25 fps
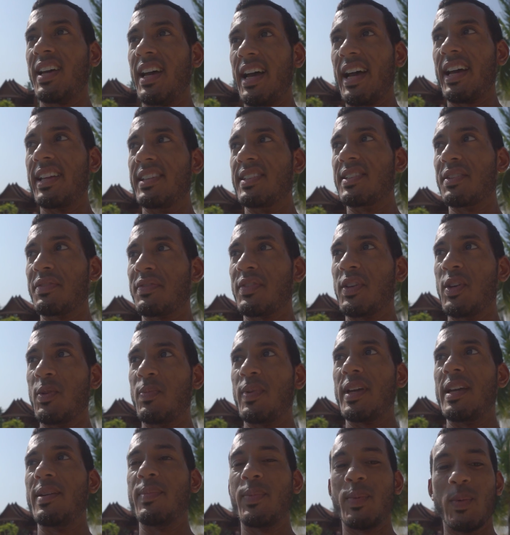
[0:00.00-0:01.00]
and a few
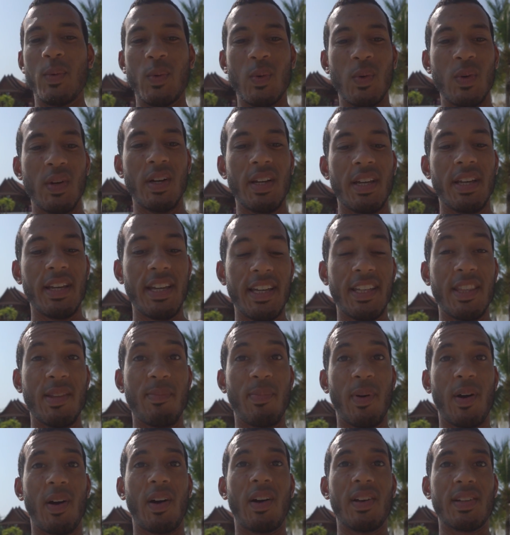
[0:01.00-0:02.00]
people in the
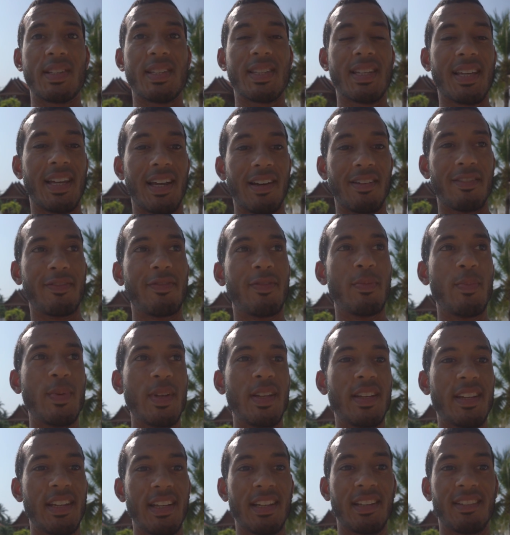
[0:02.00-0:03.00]
past have
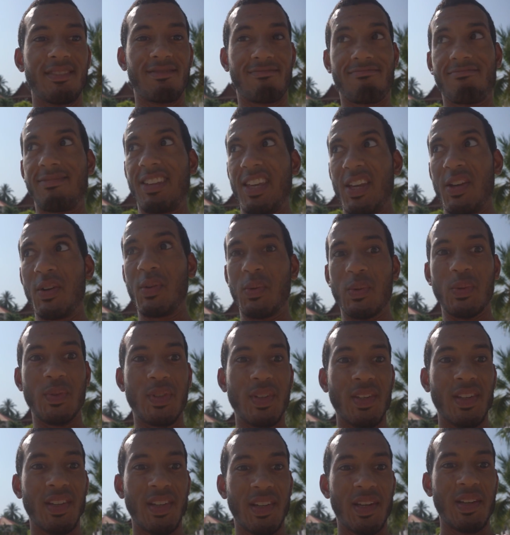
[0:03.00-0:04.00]
been
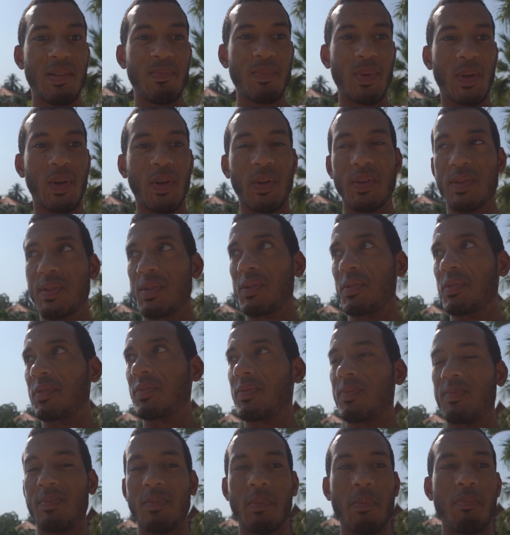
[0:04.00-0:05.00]
killed because of
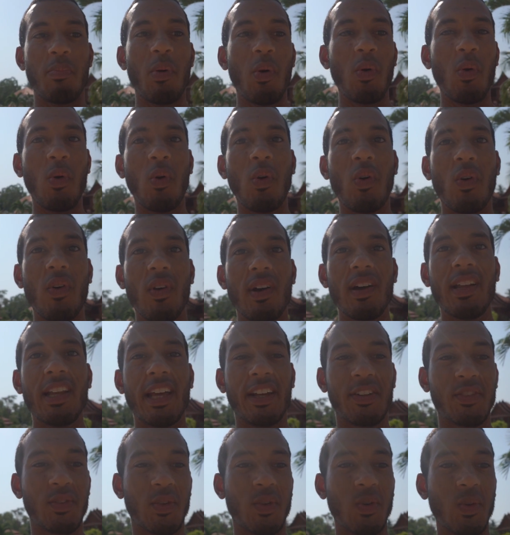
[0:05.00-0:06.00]
poor
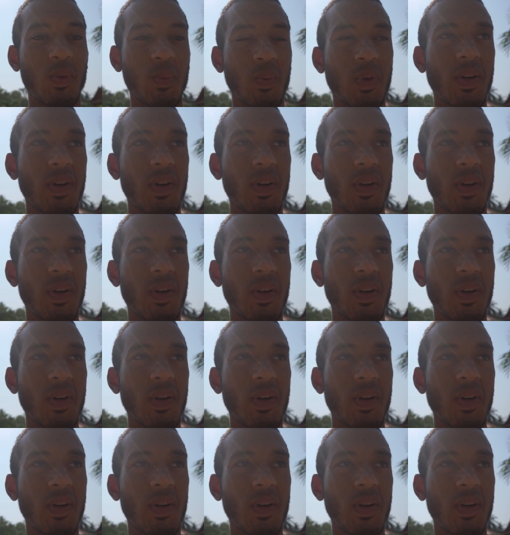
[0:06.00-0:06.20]
electrical